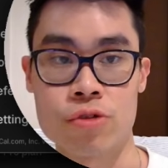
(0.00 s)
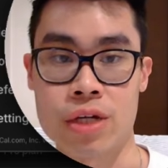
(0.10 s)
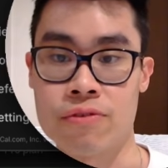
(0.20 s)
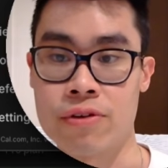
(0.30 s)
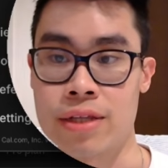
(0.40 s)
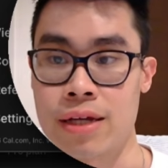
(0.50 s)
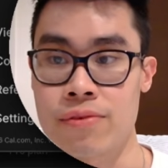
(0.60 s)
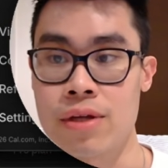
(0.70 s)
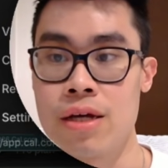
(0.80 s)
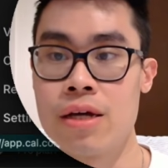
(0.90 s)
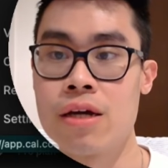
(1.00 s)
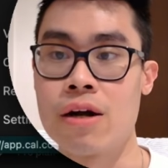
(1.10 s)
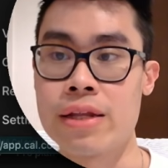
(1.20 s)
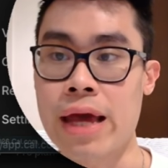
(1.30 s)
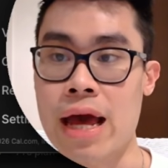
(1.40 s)
which I've already done.
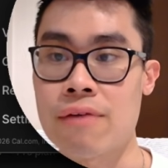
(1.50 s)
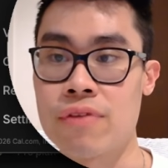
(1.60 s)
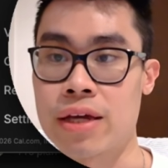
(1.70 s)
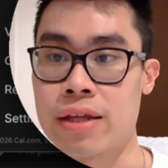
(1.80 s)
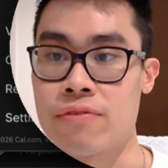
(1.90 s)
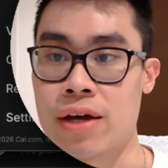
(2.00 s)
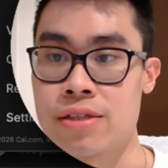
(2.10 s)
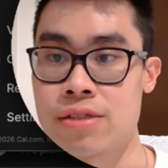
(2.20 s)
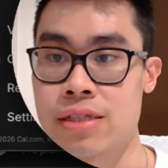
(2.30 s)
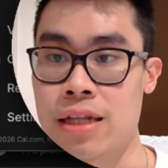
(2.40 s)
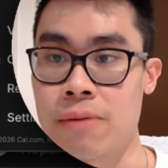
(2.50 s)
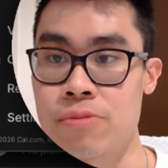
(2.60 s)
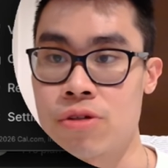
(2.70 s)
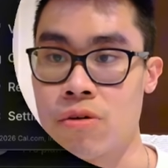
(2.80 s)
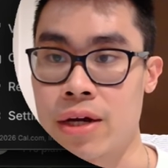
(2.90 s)
I already have like an event set
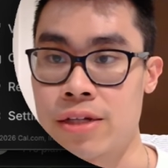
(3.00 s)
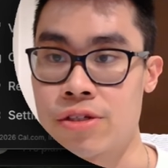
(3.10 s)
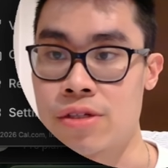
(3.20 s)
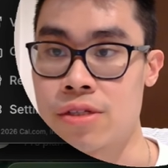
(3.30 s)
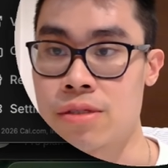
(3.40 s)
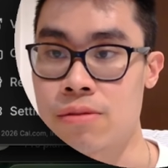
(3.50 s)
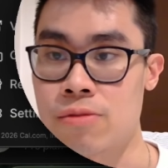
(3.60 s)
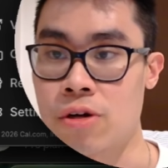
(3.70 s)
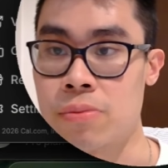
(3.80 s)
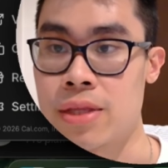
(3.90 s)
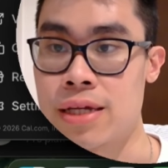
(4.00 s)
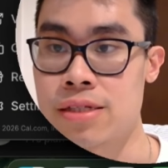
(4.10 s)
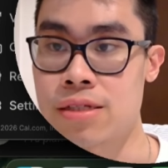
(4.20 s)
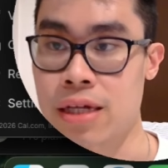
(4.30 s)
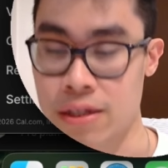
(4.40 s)
up, so I can just copy
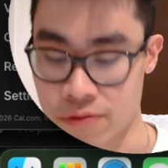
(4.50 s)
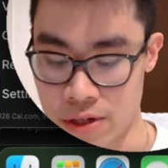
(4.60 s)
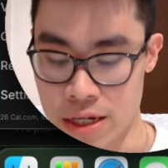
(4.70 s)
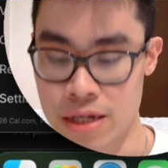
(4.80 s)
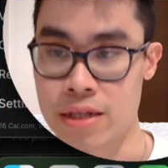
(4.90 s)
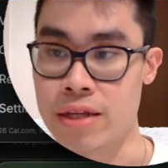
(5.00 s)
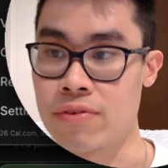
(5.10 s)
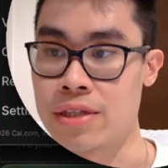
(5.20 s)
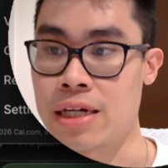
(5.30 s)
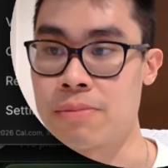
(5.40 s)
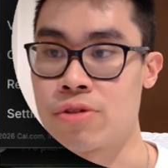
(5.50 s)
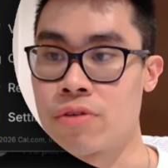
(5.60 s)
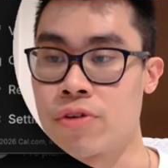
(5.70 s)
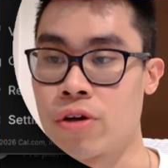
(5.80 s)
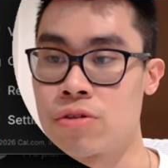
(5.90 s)
this kind of the event type. So
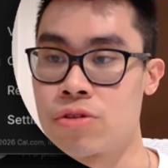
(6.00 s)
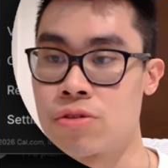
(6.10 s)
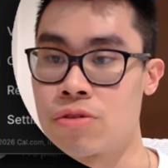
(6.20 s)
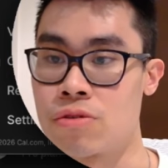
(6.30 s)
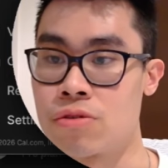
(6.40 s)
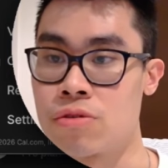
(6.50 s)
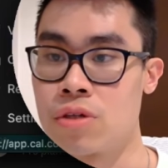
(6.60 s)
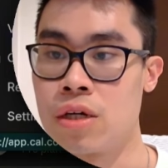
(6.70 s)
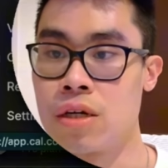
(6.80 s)
if you go to